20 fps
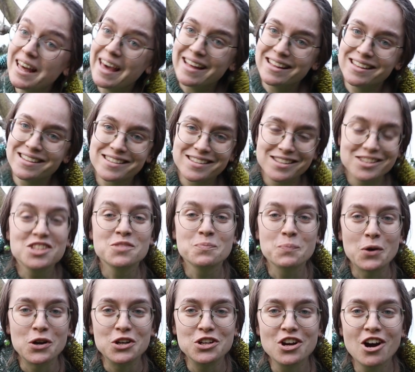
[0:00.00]
ends
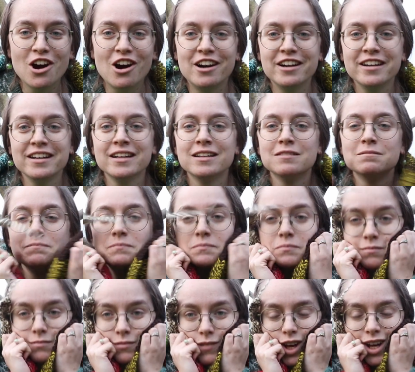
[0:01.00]
spun yarn.
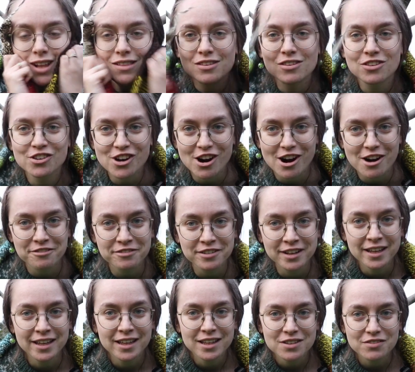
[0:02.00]
It's a scarf.
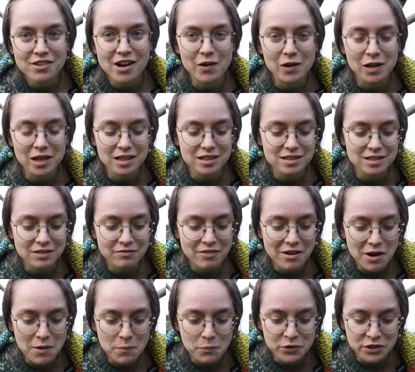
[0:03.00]
It's very easy,
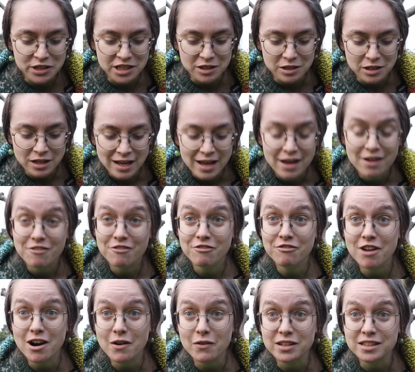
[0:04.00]
very pretty,
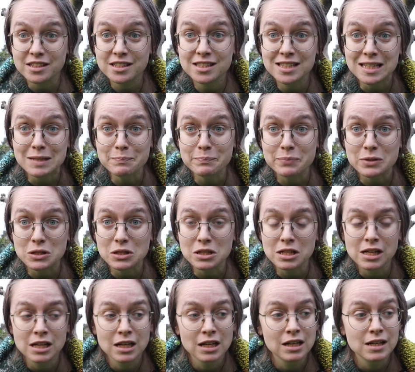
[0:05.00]
very
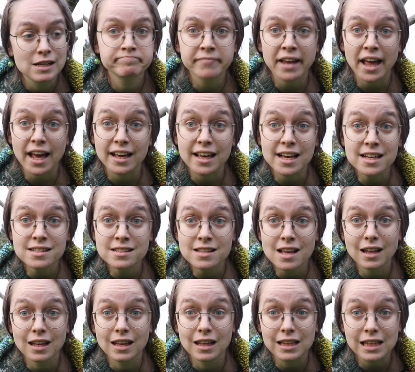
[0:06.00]
simple. I guess
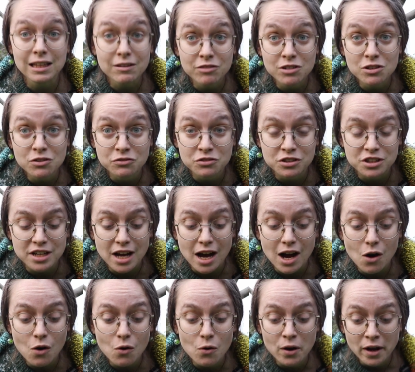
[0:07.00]
I'll leave you for
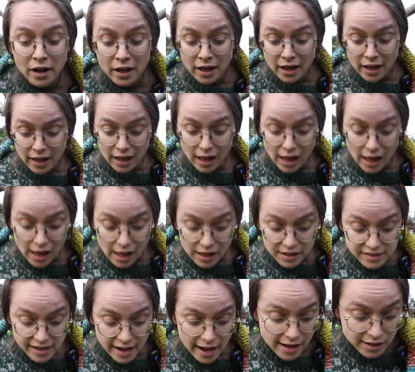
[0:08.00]
now
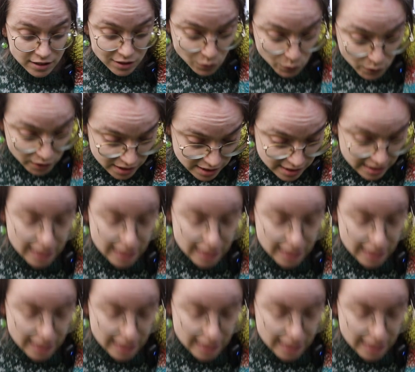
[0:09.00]
and end with